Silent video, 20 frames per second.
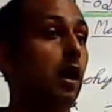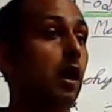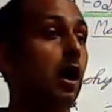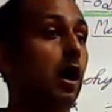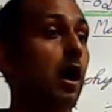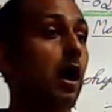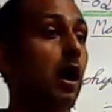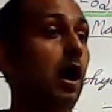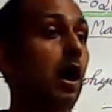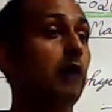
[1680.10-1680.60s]

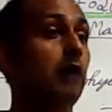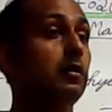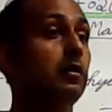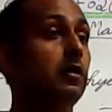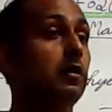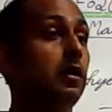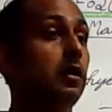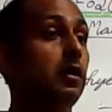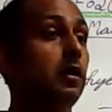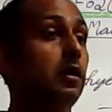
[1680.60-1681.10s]

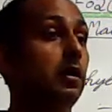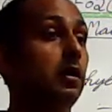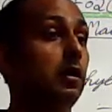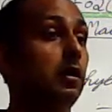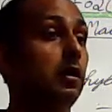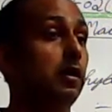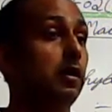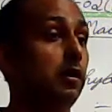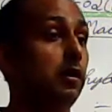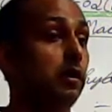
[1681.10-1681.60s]
heart
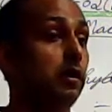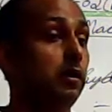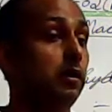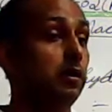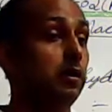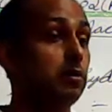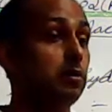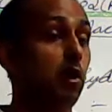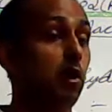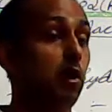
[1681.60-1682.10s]

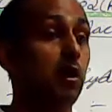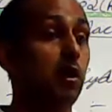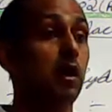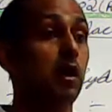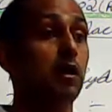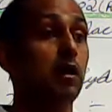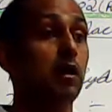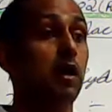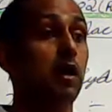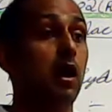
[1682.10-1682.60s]

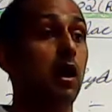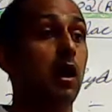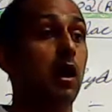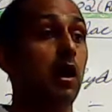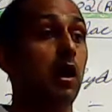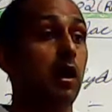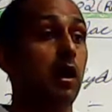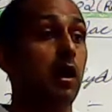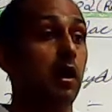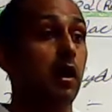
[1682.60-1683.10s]
disorder,
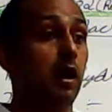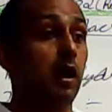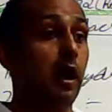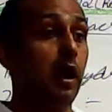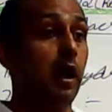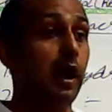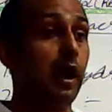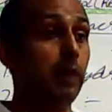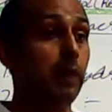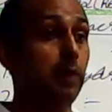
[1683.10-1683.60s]

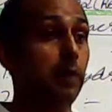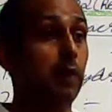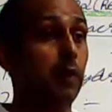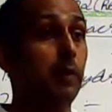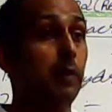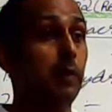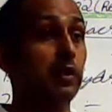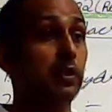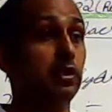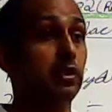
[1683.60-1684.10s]
high blood
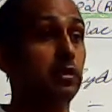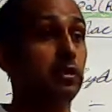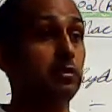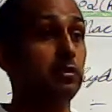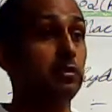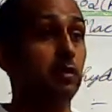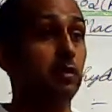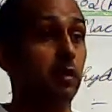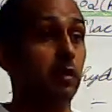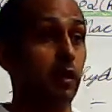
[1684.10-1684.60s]

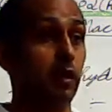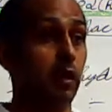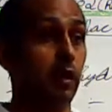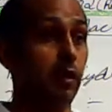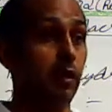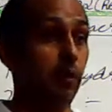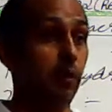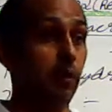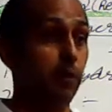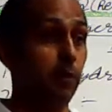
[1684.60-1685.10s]
pressures,
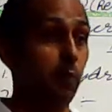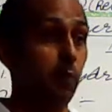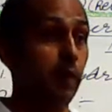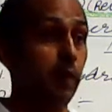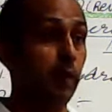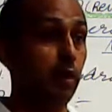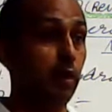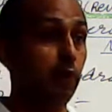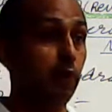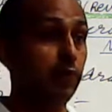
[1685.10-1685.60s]
improvement
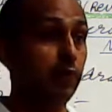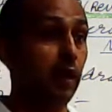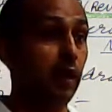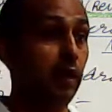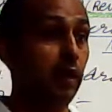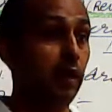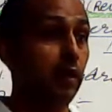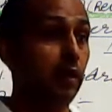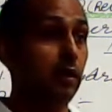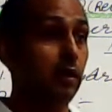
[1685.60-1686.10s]
of
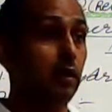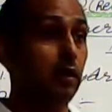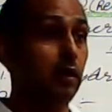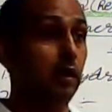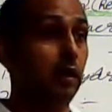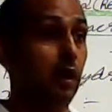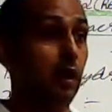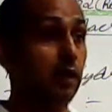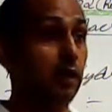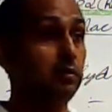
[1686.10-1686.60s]
the
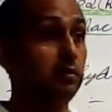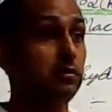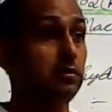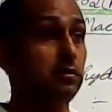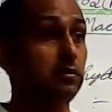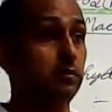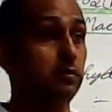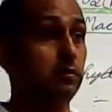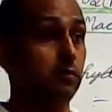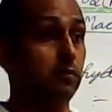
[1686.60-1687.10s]

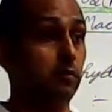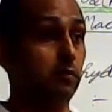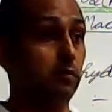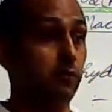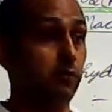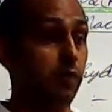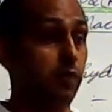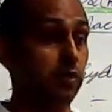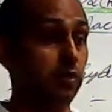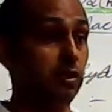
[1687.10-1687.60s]
lungs
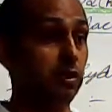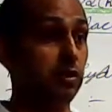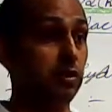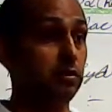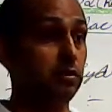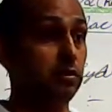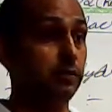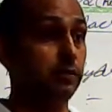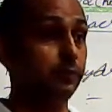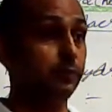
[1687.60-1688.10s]

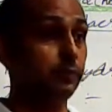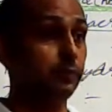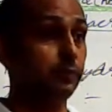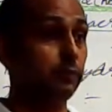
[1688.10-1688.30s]
functions,